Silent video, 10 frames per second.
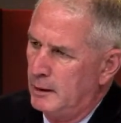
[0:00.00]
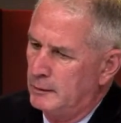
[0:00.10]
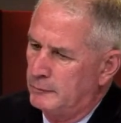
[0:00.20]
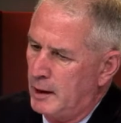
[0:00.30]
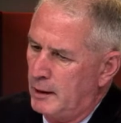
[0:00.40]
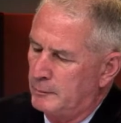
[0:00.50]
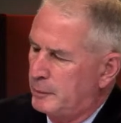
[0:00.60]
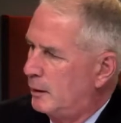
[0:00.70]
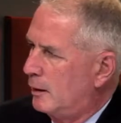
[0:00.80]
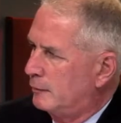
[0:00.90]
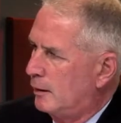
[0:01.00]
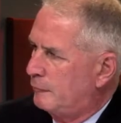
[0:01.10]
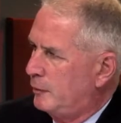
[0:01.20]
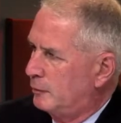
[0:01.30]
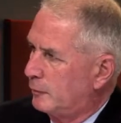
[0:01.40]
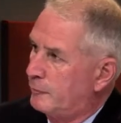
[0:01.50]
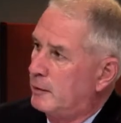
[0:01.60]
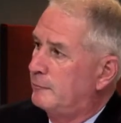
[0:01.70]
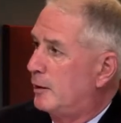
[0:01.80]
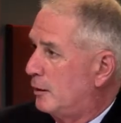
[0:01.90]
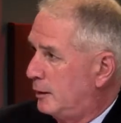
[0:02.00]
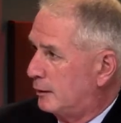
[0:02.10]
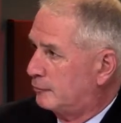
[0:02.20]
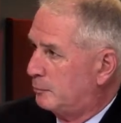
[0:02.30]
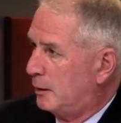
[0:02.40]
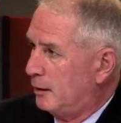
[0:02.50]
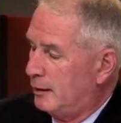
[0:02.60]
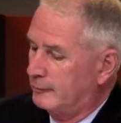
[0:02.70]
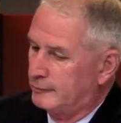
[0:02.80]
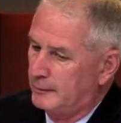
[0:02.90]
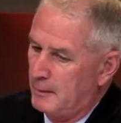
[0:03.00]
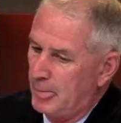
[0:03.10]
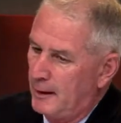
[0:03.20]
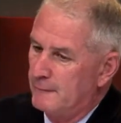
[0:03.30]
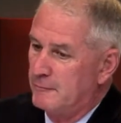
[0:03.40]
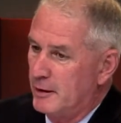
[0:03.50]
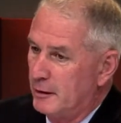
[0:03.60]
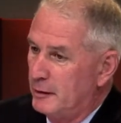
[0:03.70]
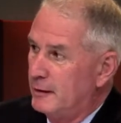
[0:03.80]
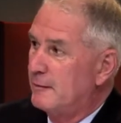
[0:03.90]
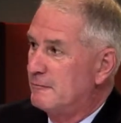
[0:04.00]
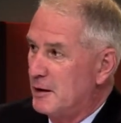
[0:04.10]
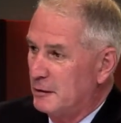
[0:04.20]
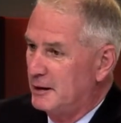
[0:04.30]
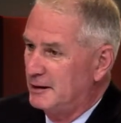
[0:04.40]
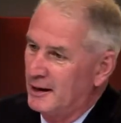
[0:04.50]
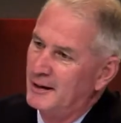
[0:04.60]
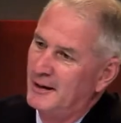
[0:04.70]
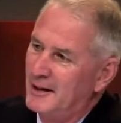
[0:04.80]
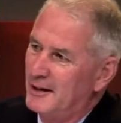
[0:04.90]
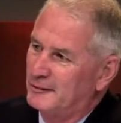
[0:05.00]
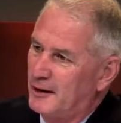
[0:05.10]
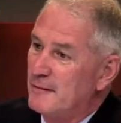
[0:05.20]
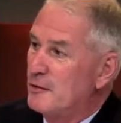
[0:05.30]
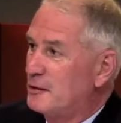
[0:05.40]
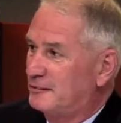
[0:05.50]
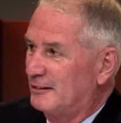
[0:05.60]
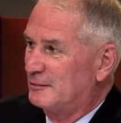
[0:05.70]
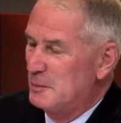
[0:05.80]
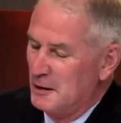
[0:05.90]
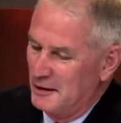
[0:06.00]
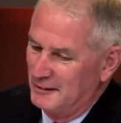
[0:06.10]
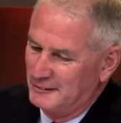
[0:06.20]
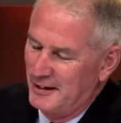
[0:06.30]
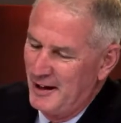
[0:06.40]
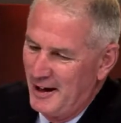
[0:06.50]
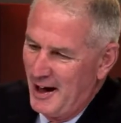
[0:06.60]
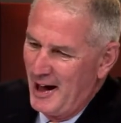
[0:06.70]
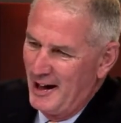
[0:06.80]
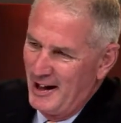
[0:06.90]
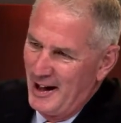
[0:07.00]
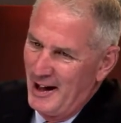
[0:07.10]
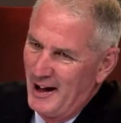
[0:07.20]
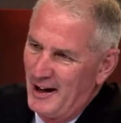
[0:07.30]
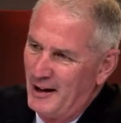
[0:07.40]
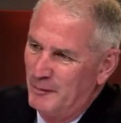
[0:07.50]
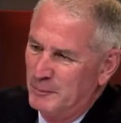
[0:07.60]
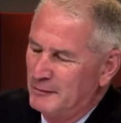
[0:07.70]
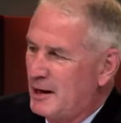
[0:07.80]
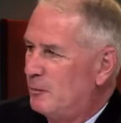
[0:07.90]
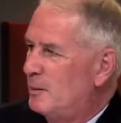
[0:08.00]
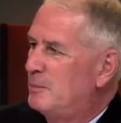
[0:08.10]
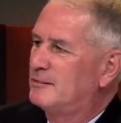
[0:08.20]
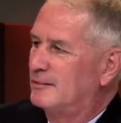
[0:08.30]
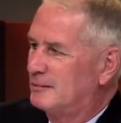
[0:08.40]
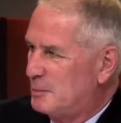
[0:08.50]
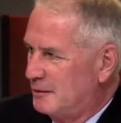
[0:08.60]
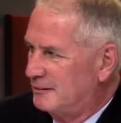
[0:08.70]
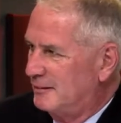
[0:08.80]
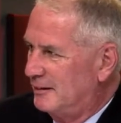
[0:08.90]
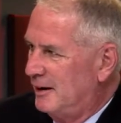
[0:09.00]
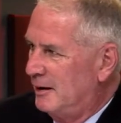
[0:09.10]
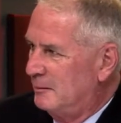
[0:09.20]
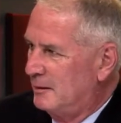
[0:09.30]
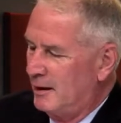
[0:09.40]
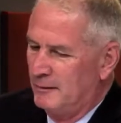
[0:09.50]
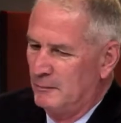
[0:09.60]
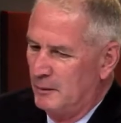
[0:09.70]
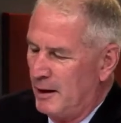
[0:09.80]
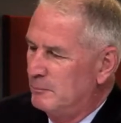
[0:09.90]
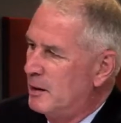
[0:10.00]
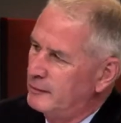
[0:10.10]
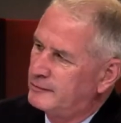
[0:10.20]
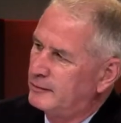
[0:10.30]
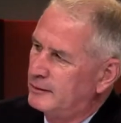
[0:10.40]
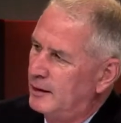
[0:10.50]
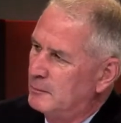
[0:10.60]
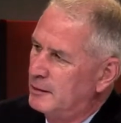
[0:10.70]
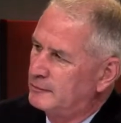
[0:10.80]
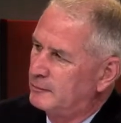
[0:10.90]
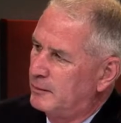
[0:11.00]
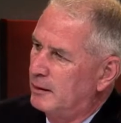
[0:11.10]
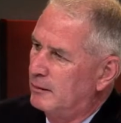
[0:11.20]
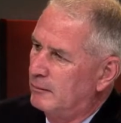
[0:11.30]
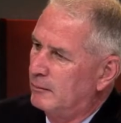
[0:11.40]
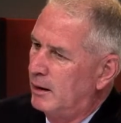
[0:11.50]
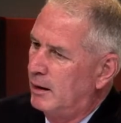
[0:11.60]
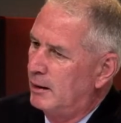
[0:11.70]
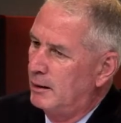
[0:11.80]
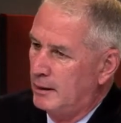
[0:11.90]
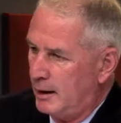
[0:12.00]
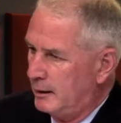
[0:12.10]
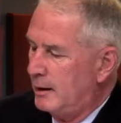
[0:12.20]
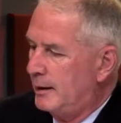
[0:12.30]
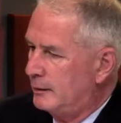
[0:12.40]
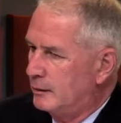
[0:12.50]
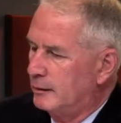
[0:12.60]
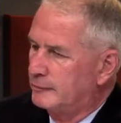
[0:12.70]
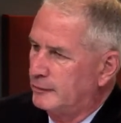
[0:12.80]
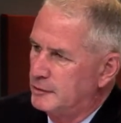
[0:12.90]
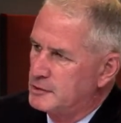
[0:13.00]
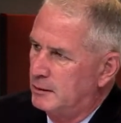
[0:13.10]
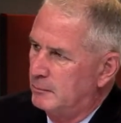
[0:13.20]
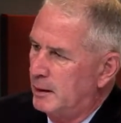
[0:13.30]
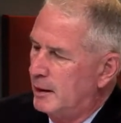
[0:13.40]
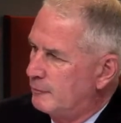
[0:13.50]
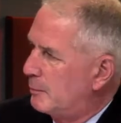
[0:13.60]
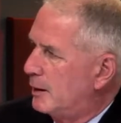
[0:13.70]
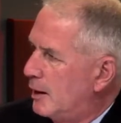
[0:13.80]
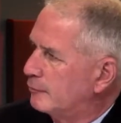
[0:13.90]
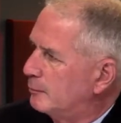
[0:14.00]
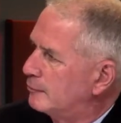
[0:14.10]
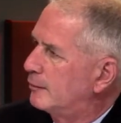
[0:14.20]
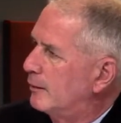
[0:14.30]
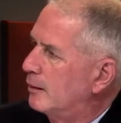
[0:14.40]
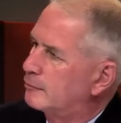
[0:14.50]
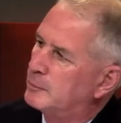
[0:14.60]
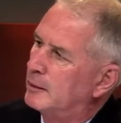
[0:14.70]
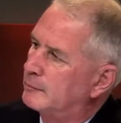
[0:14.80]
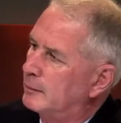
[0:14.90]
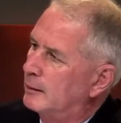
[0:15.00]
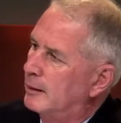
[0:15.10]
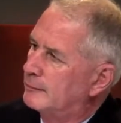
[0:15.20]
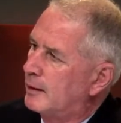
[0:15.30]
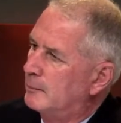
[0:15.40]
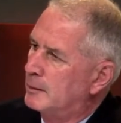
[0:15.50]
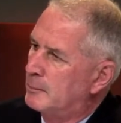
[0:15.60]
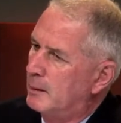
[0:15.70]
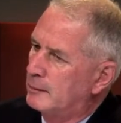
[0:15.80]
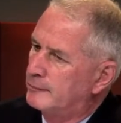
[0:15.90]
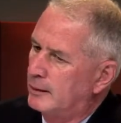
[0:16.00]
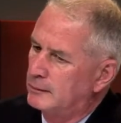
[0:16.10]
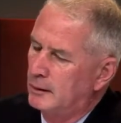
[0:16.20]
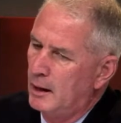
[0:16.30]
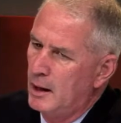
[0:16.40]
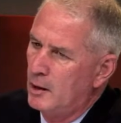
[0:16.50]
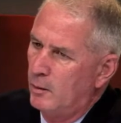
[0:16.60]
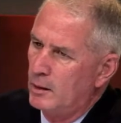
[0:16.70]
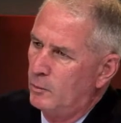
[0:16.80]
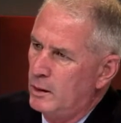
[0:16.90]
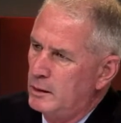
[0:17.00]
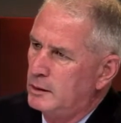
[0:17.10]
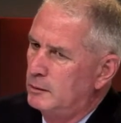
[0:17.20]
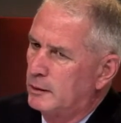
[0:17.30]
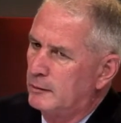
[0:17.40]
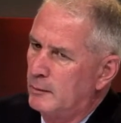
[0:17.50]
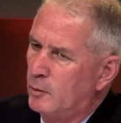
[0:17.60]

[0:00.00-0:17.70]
And you've got a, a, a field with very varied experience, very varied diverse experience. Very diverse. Um, but you've got one business person, and, and, and most, you know, most they uh, and, and, and a neurosurgeon, but everybody else, most of their experience really does come in the public sector. What, what are you looking at?